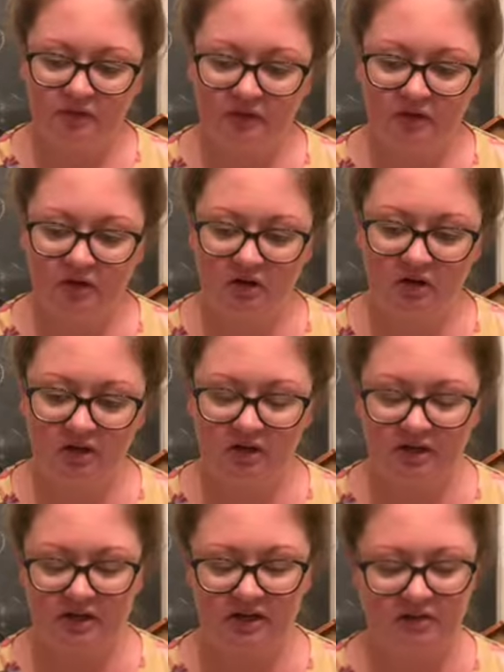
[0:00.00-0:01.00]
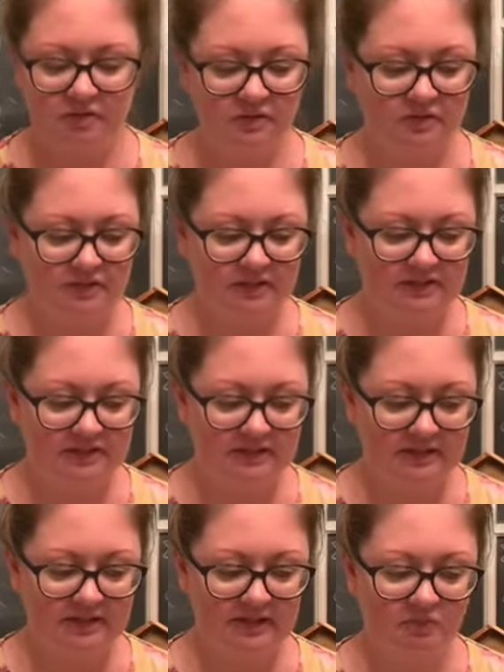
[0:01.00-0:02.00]
on, let's
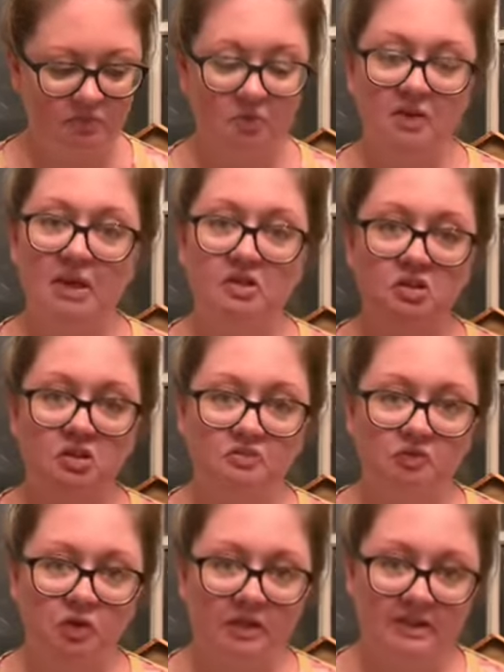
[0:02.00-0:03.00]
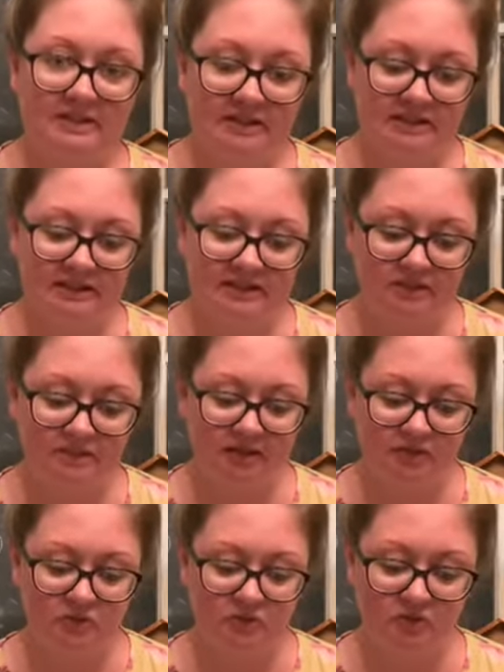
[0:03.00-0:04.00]
say, 346,
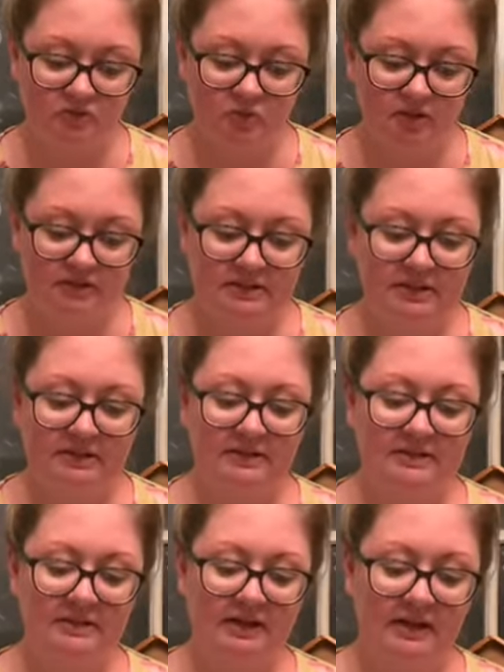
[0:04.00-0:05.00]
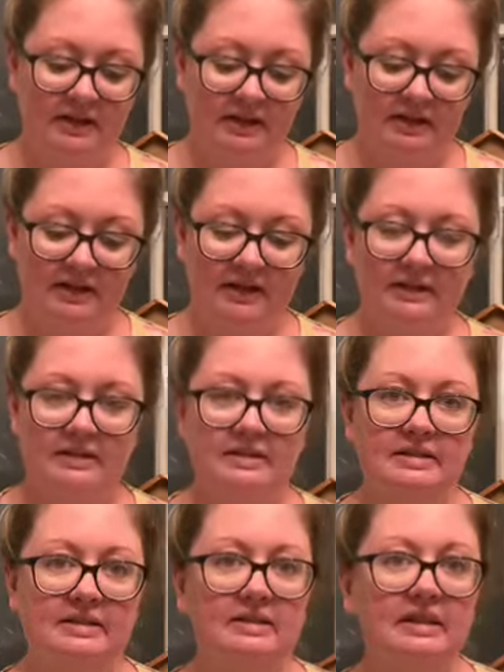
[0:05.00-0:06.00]
page 346, and this
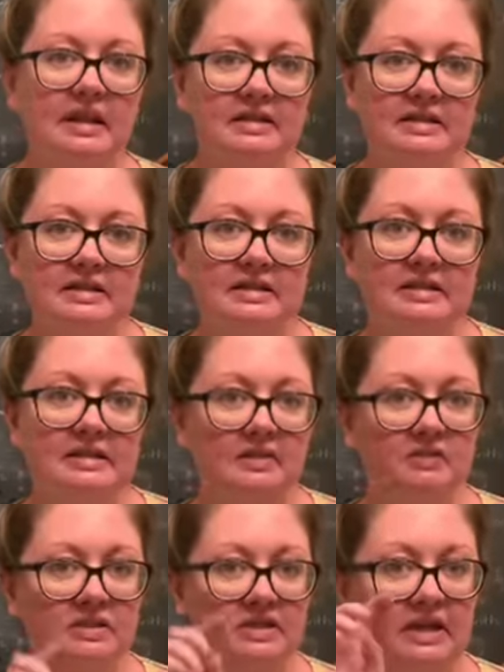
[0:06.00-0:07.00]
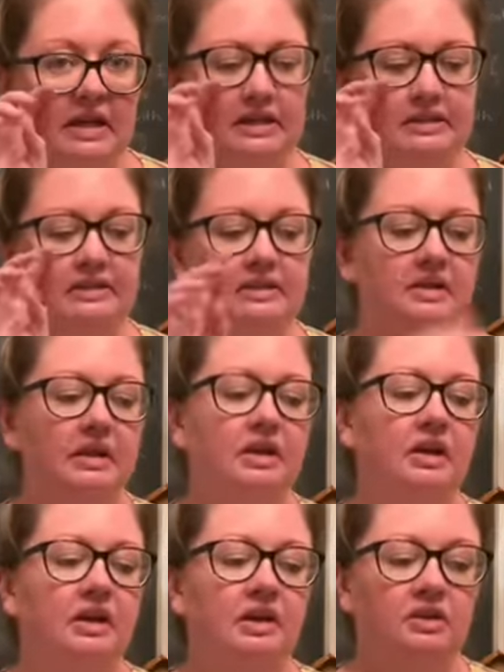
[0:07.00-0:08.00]
is lesson 78.
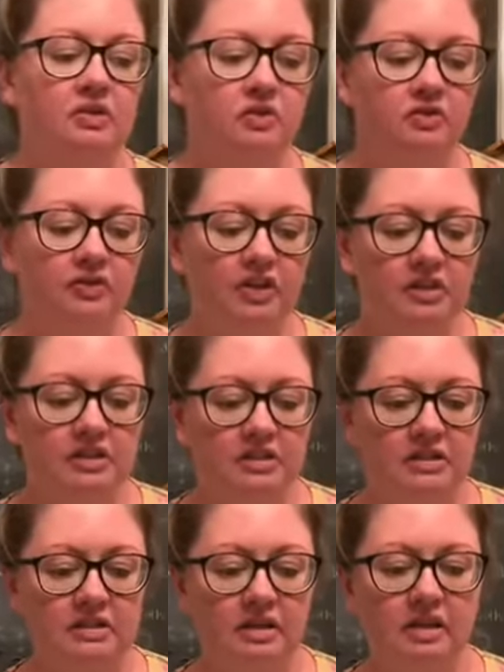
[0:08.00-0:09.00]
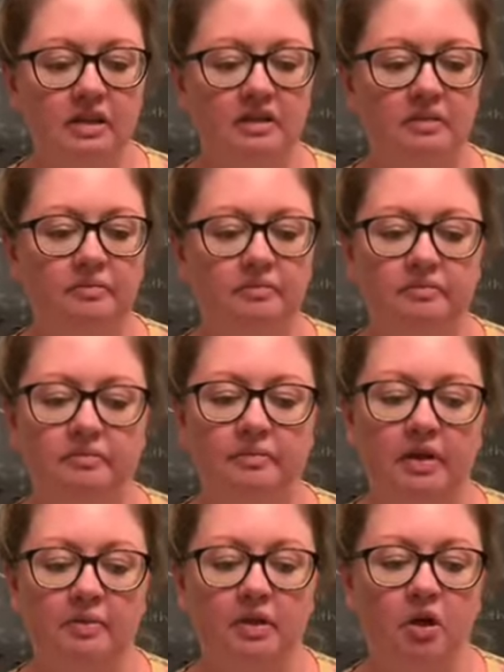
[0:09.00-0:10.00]
So first, I'm
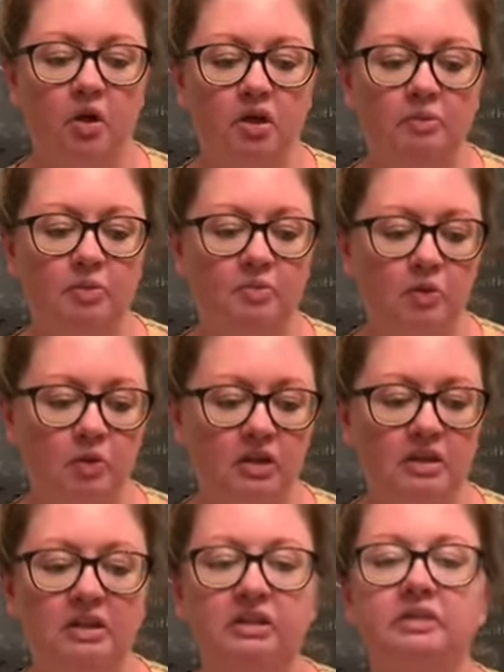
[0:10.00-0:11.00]
going to hold up a board.